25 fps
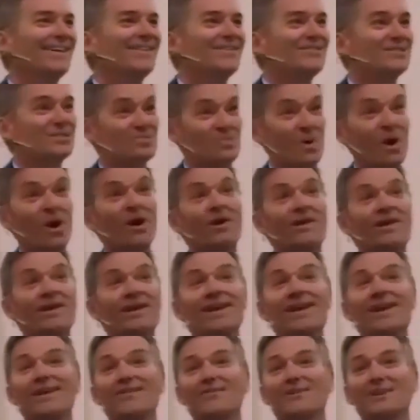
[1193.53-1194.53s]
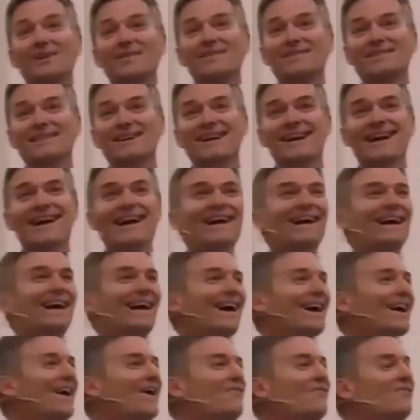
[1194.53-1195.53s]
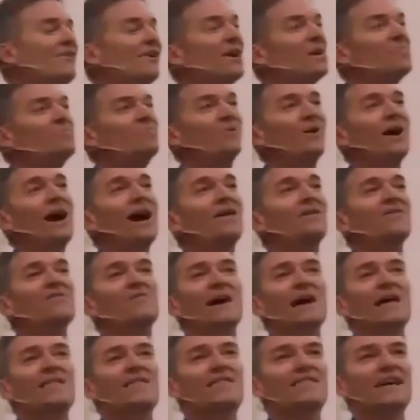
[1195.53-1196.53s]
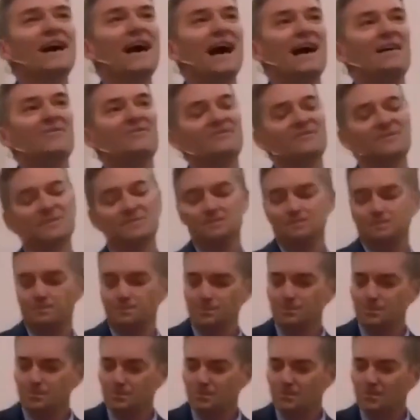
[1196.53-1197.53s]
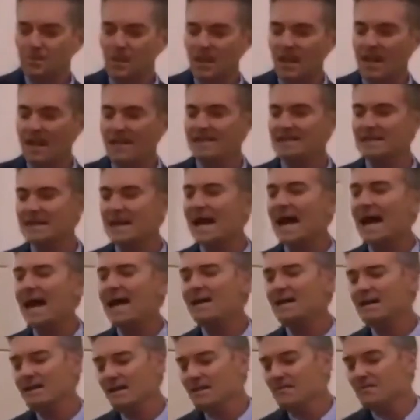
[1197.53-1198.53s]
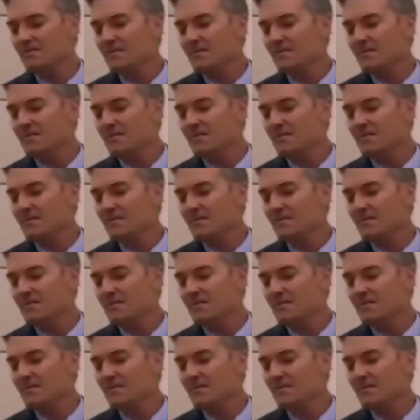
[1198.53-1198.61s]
smart kid, wasn't I? Very proud of my theft. And Dad,